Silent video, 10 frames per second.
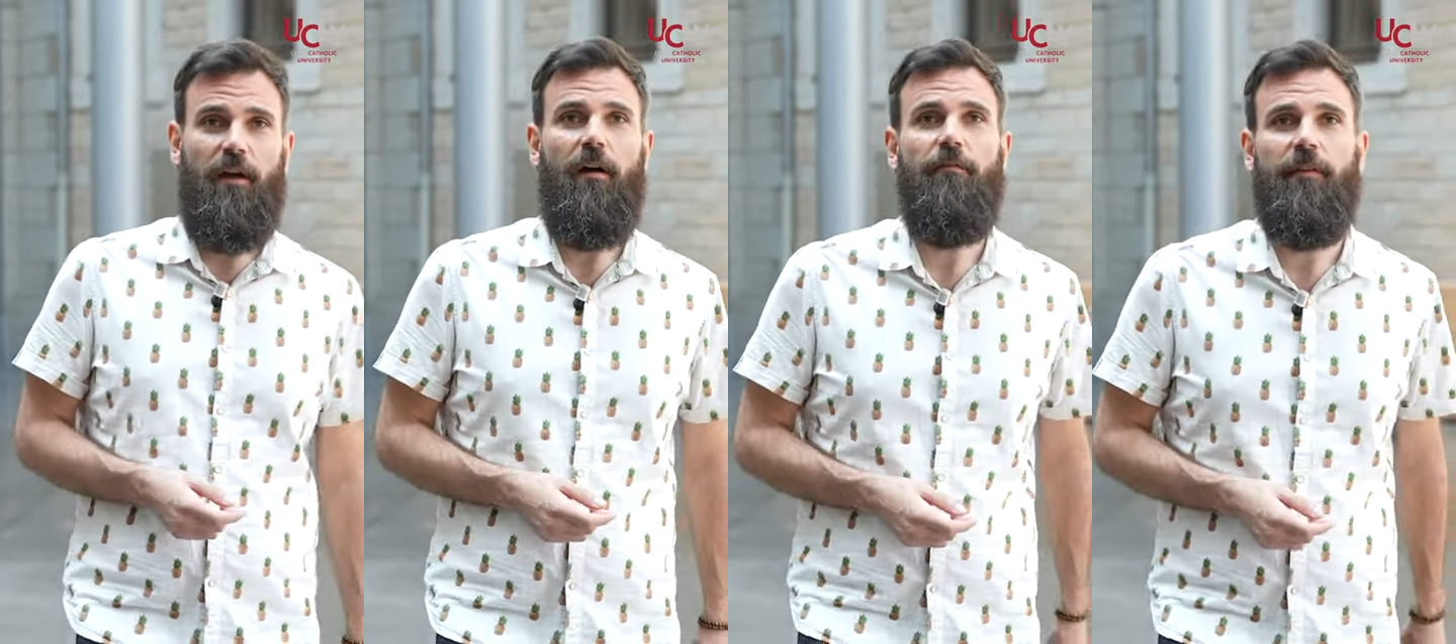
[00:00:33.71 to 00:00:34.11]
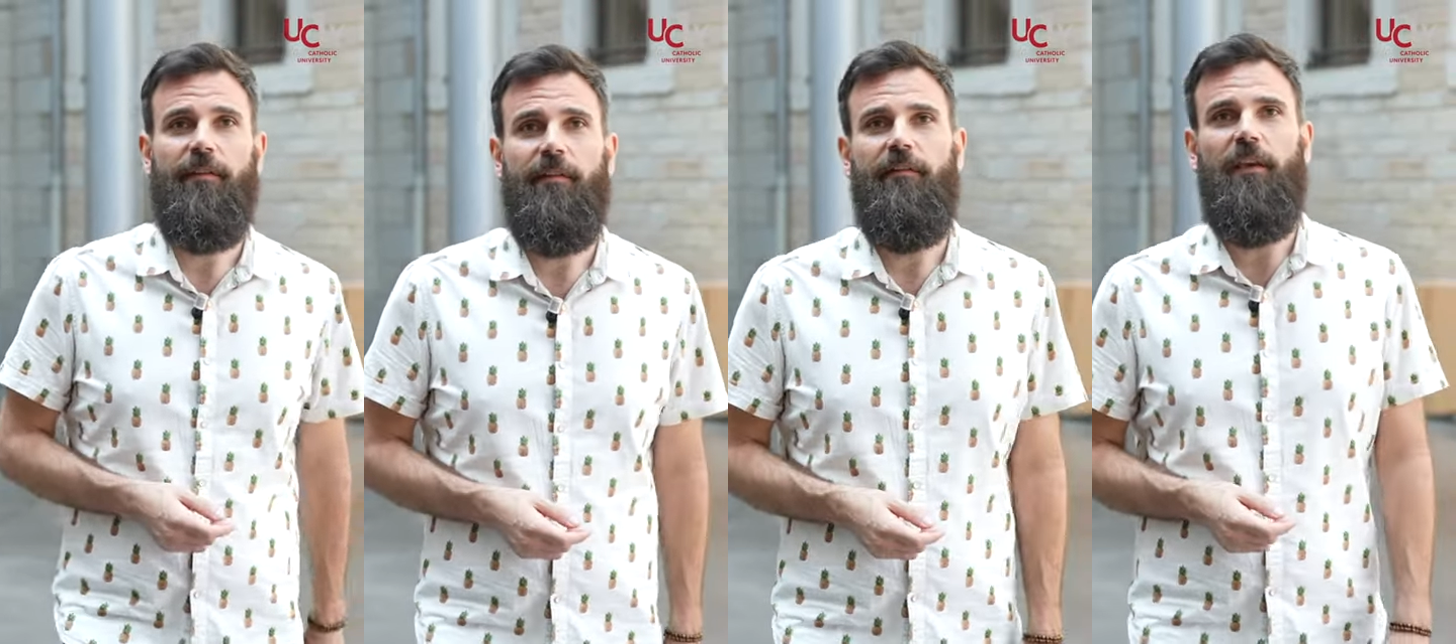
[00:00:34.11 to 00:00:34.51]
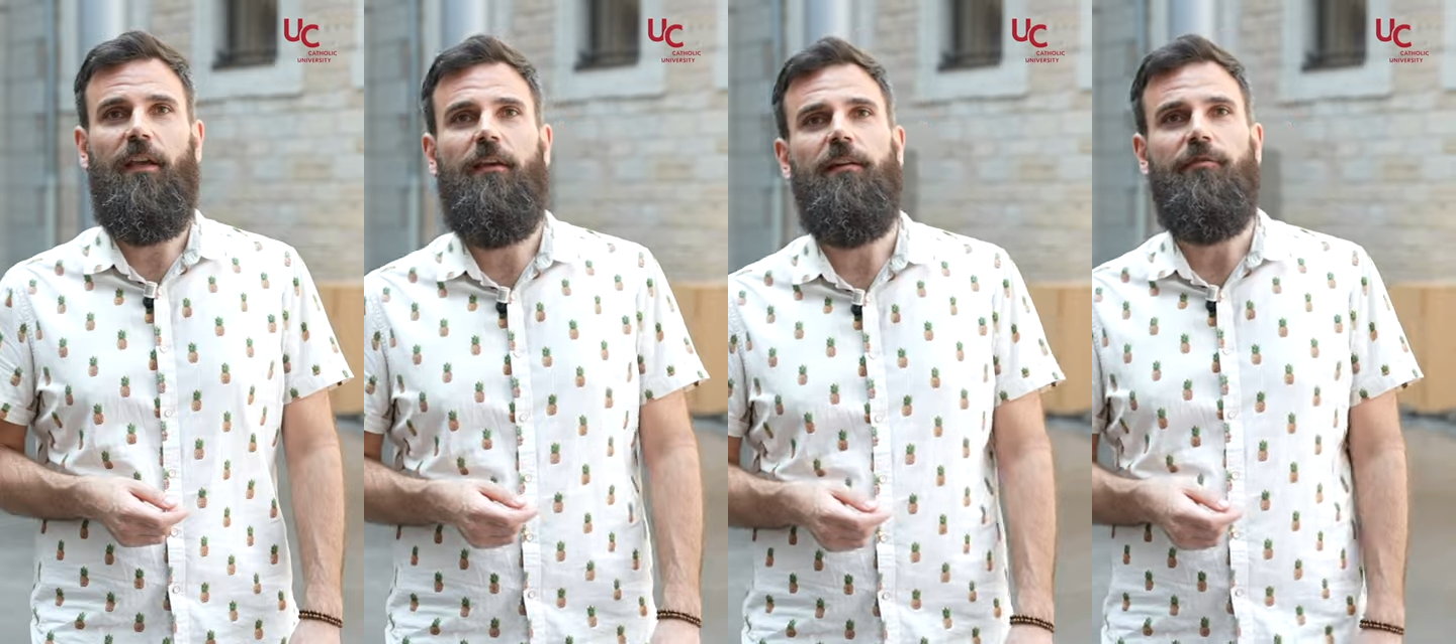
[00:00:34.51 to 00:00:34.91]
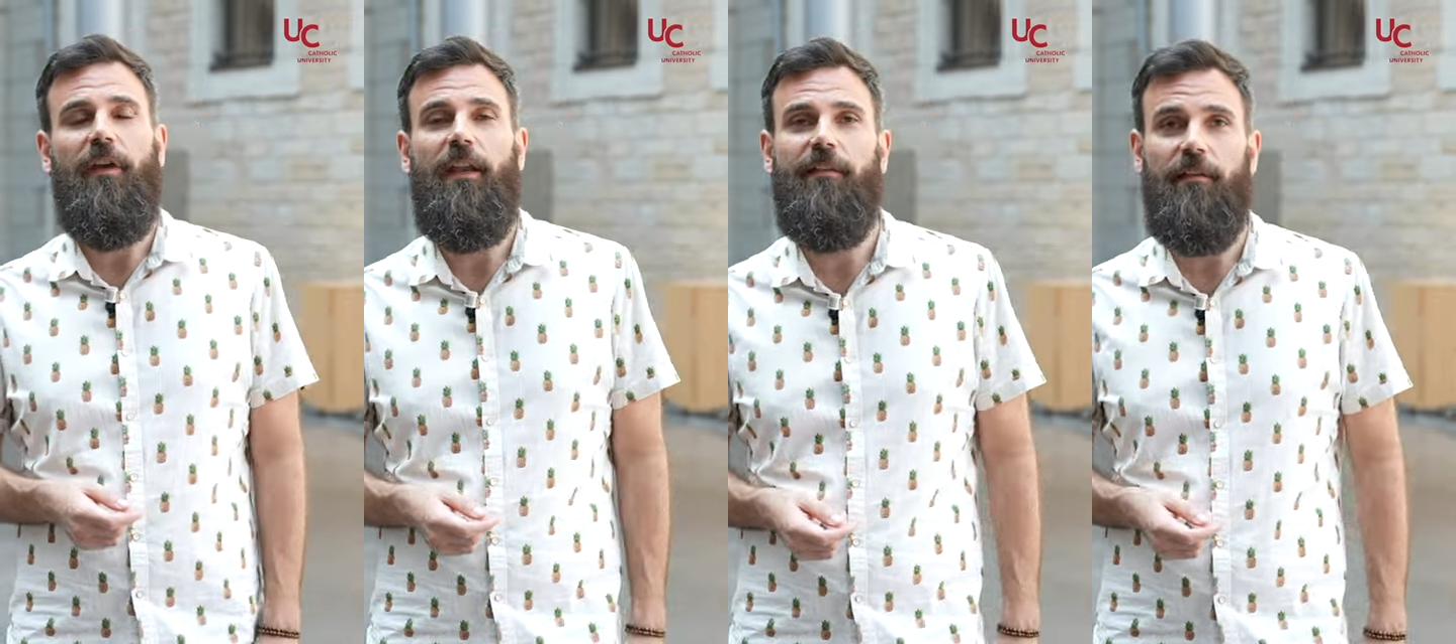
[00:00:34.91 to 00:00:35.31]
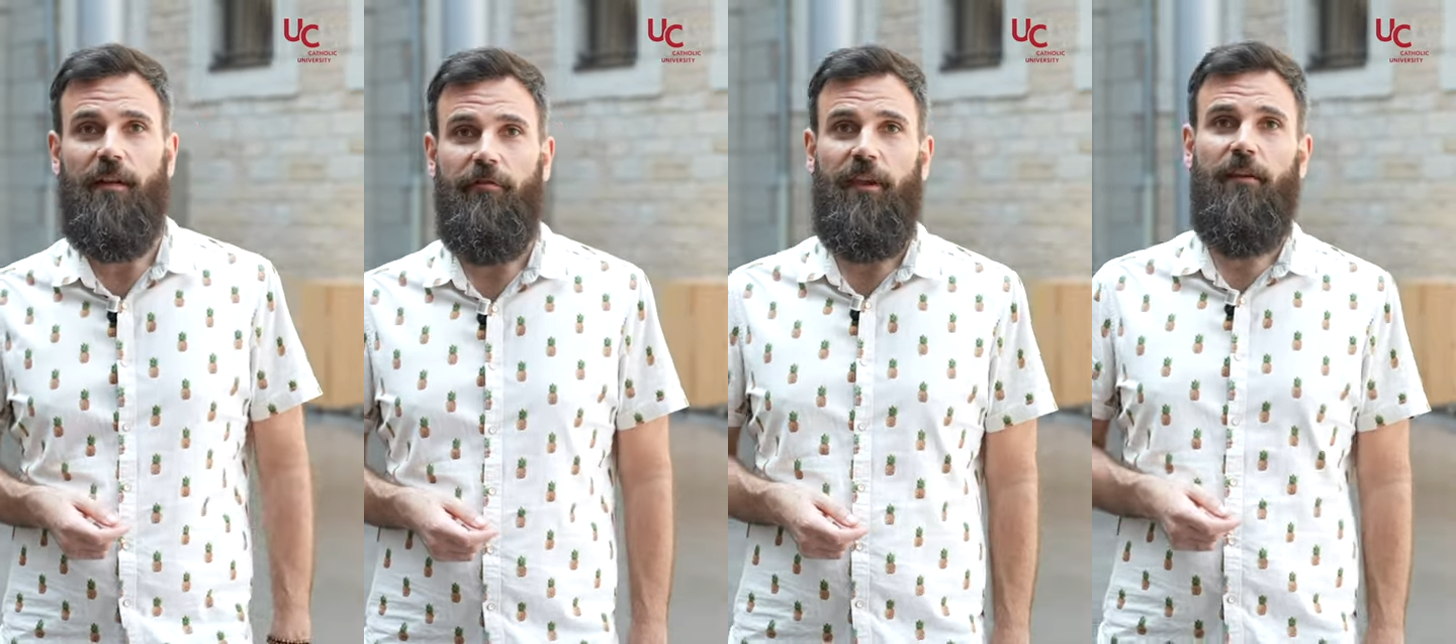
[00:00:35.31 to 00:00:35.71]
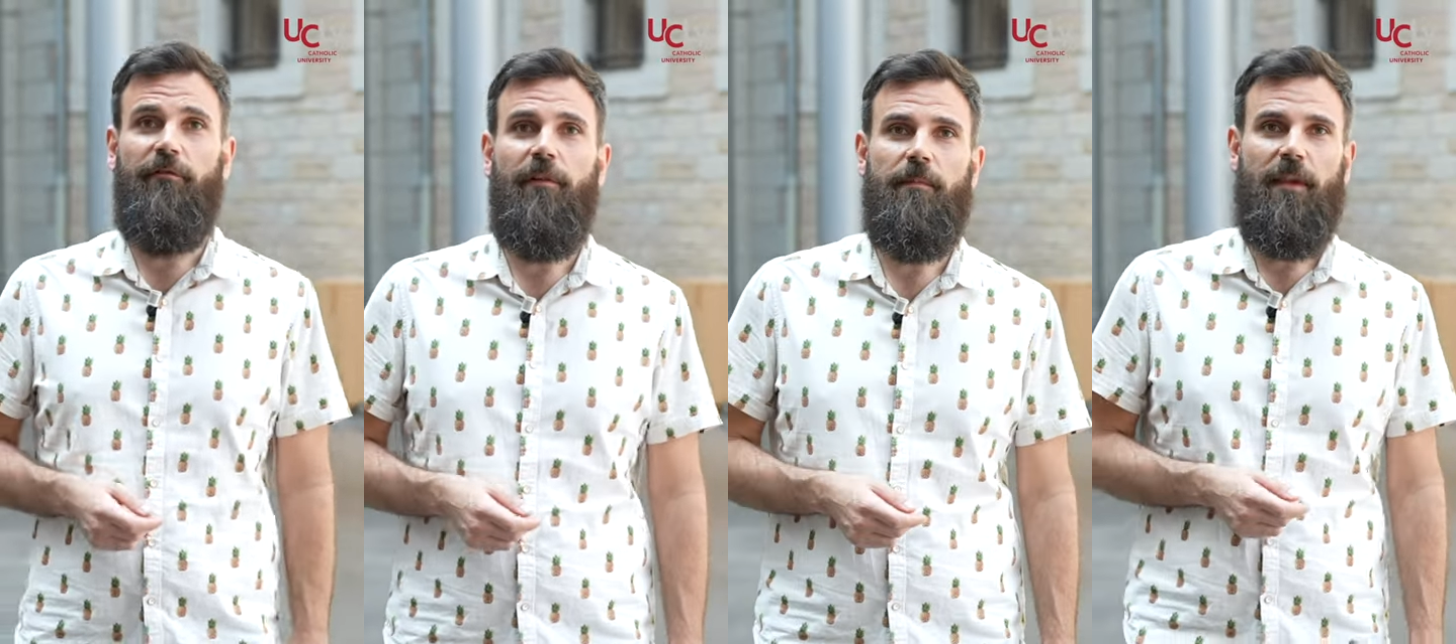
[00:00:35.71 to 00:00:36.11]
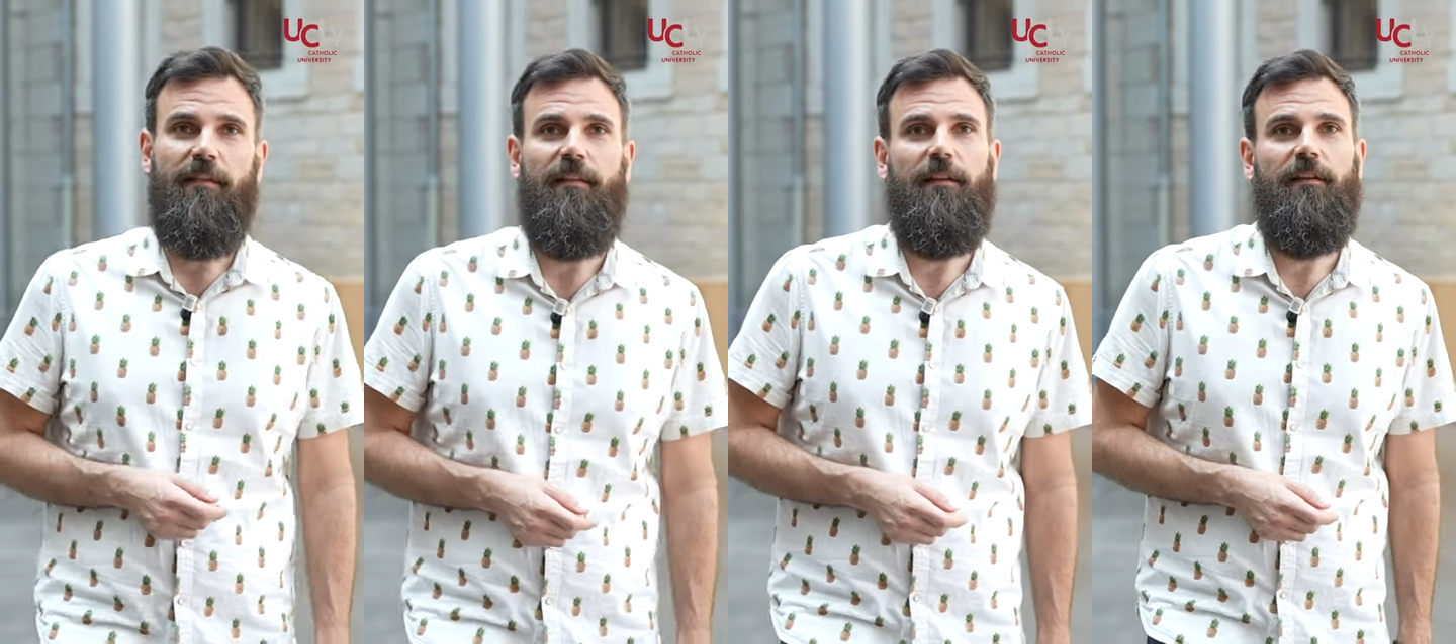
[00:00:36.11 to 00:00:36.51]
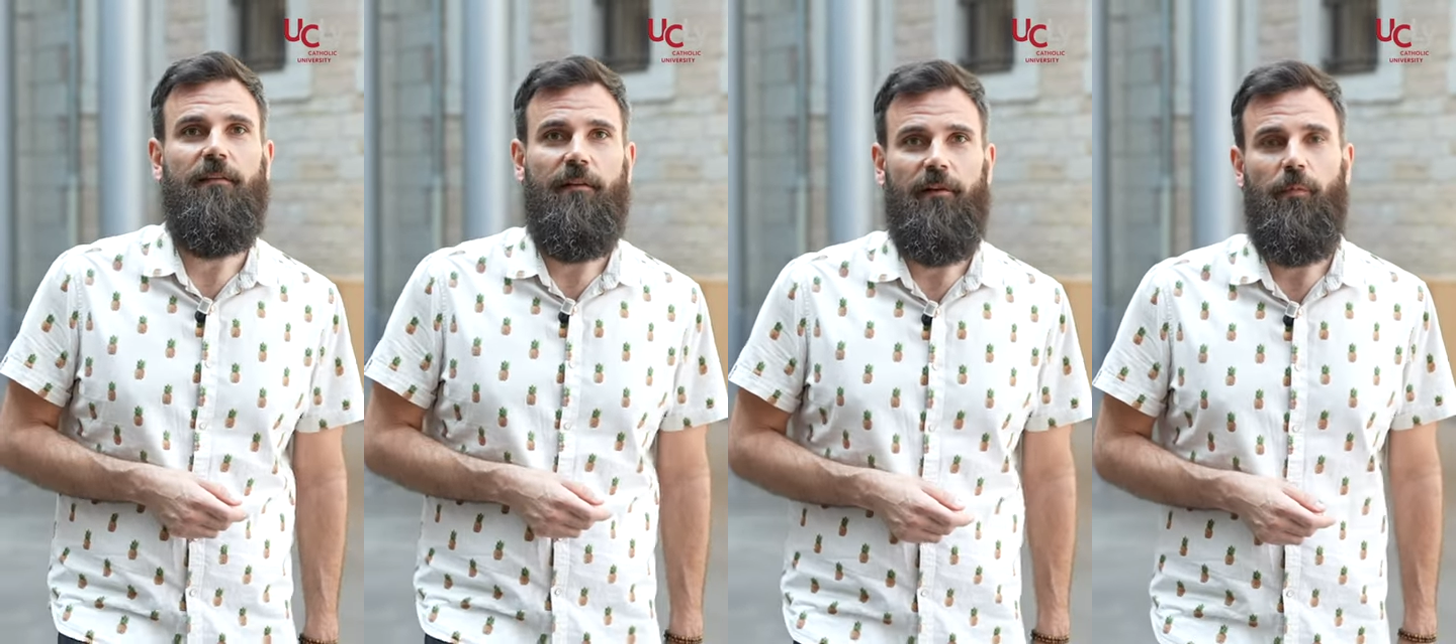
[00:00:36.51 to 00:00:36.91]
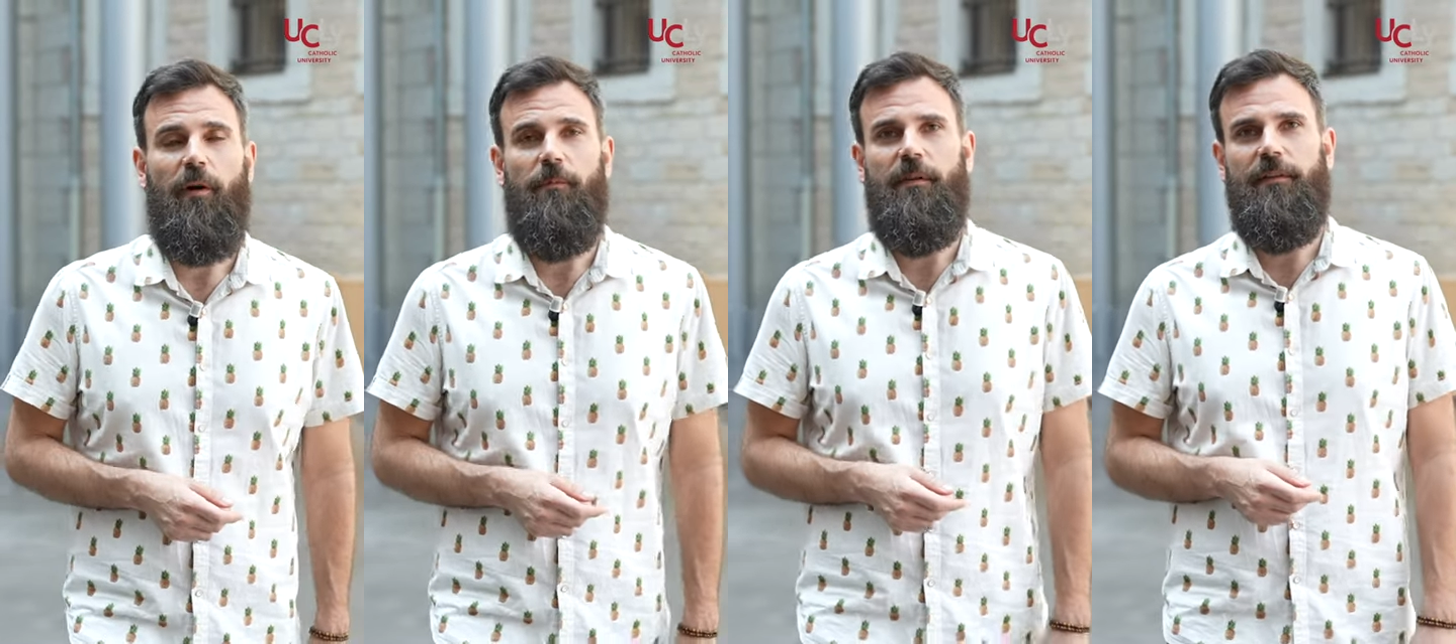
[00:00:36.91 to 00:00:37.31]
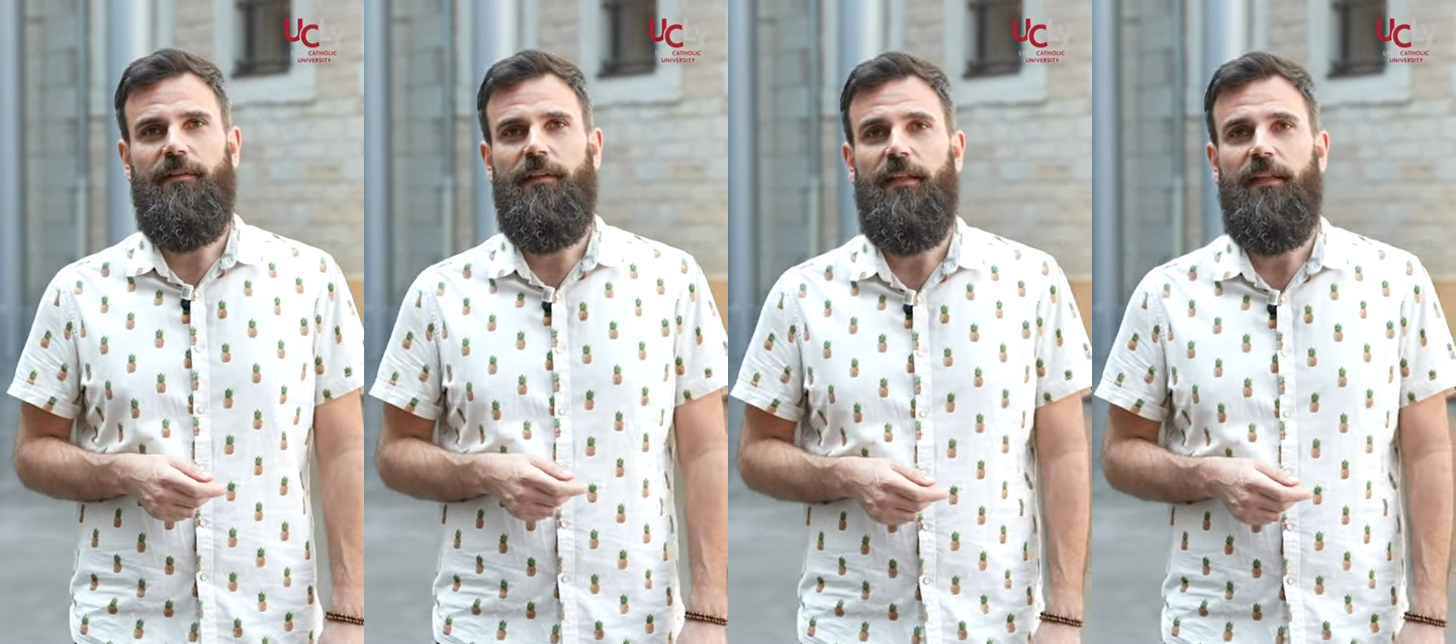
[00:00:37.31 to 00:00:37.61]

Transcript: of receiving a training certificate from the Extended Learning Department.